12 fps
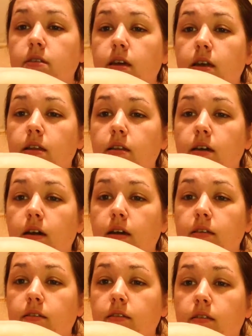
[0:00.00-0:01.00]
tiny
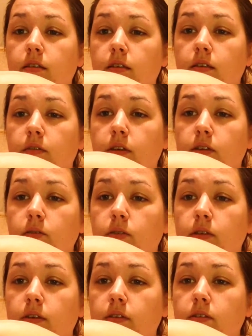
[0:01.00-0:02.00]
dot. If I do
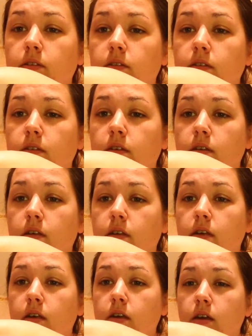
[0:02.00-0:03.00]
this
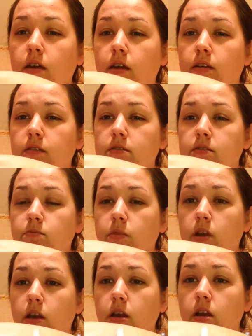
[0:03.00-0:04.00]
and
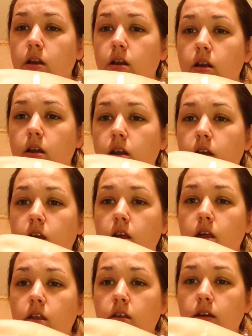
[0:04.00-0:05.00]
smear.
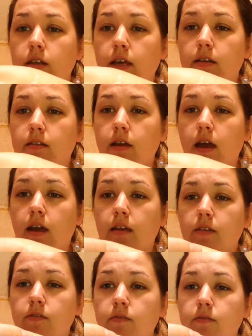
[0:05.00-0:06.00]
Look at that.
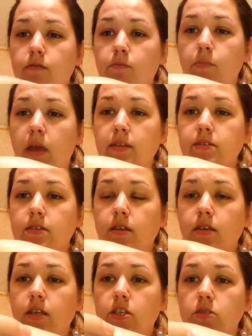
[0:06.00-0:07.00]
I've
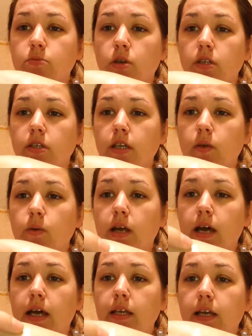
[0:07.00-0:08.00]
basically just put a liquid
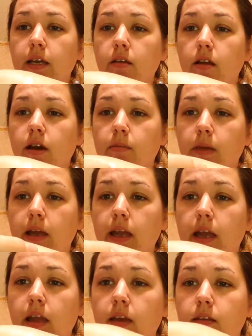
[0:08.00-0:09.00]
highlighter on my
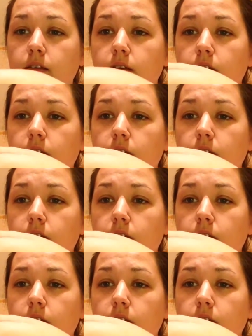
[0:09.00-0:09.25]
hand.